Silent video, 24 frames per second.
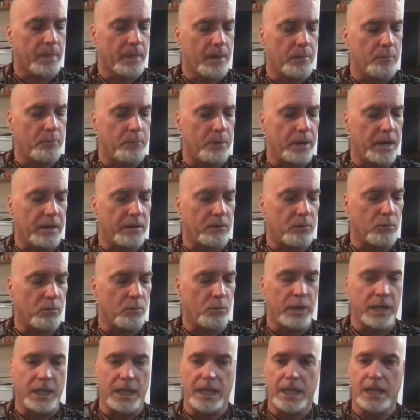But
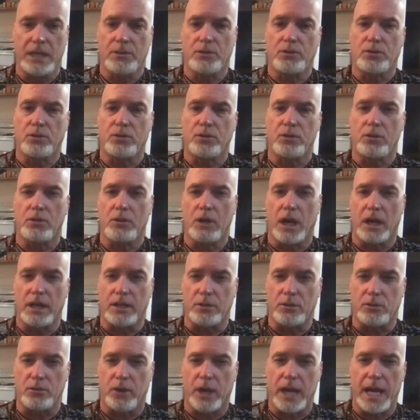we need to
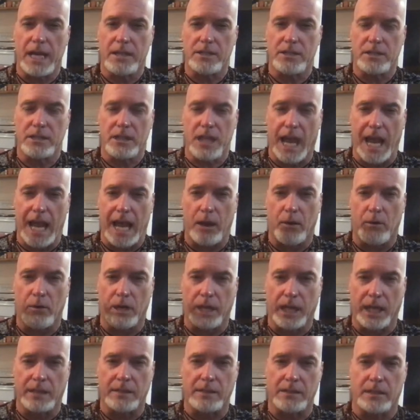address our
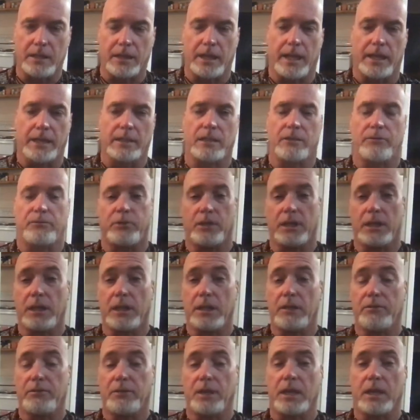intellect. If we
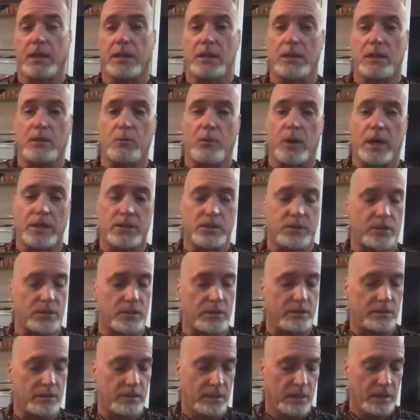live in the
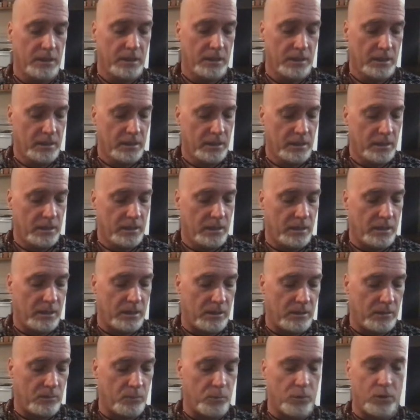Western
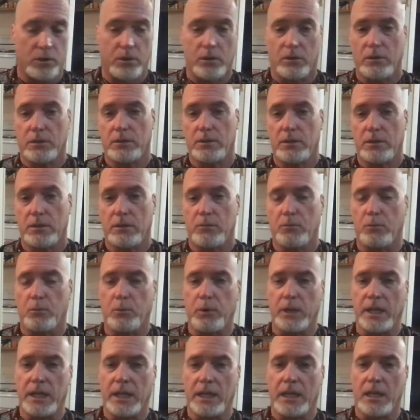world,
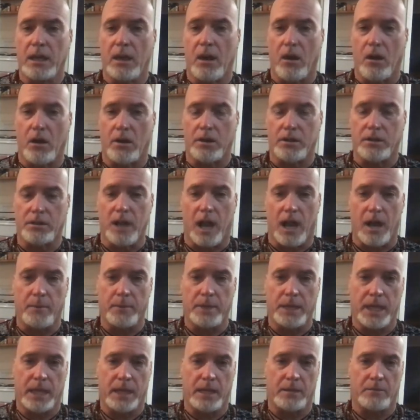we are
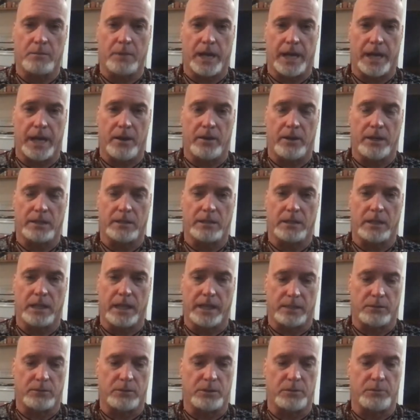dominated by our
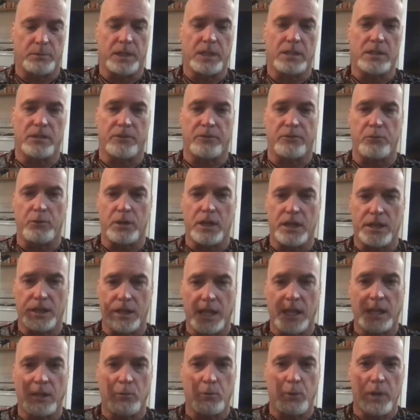intellect, which means if we
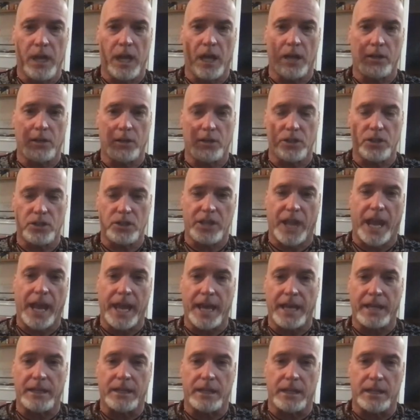think we
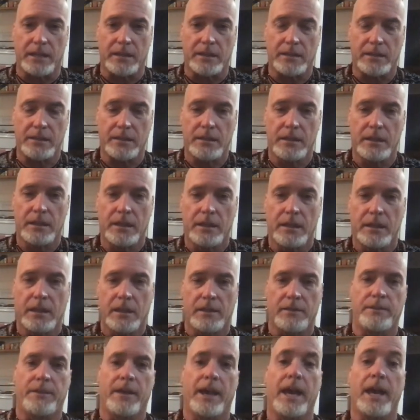understand it,
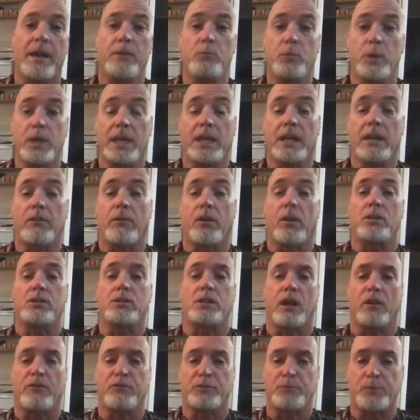then we give
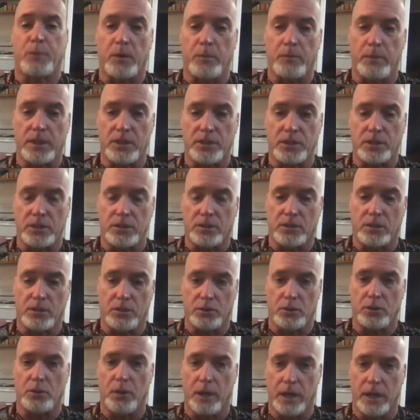ourselves permission to
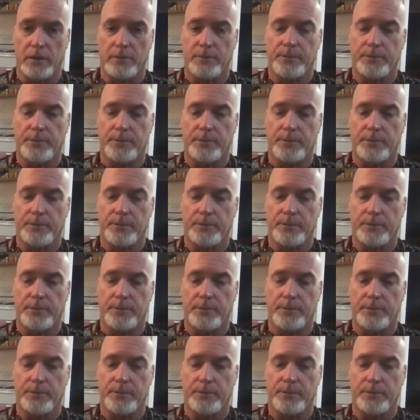do it.